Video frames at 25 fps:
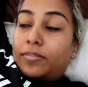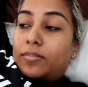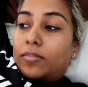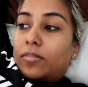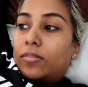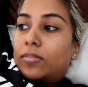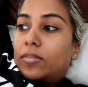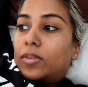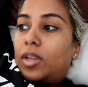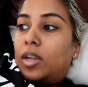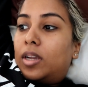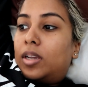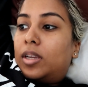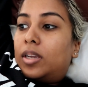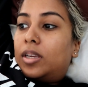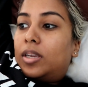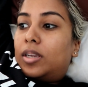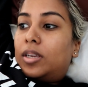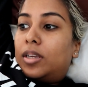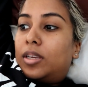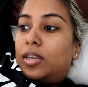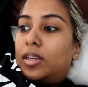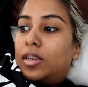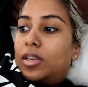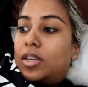
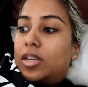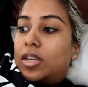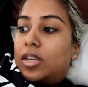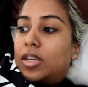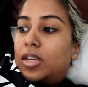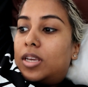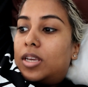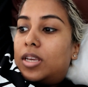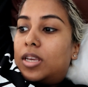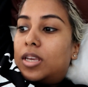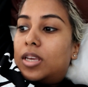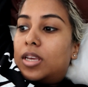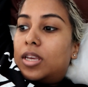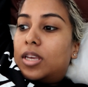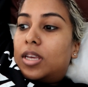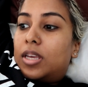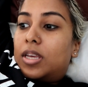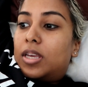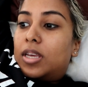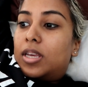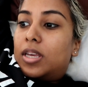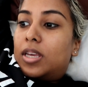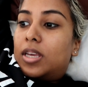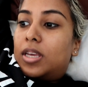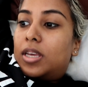
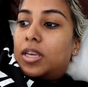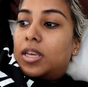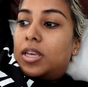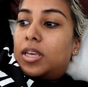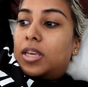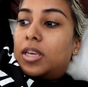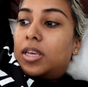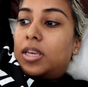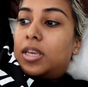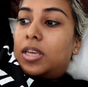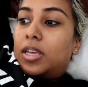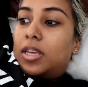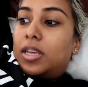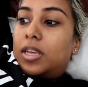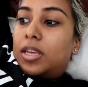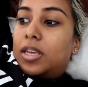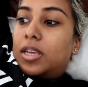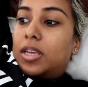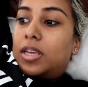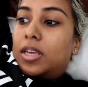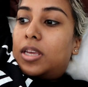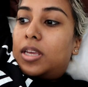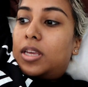Nothing is said.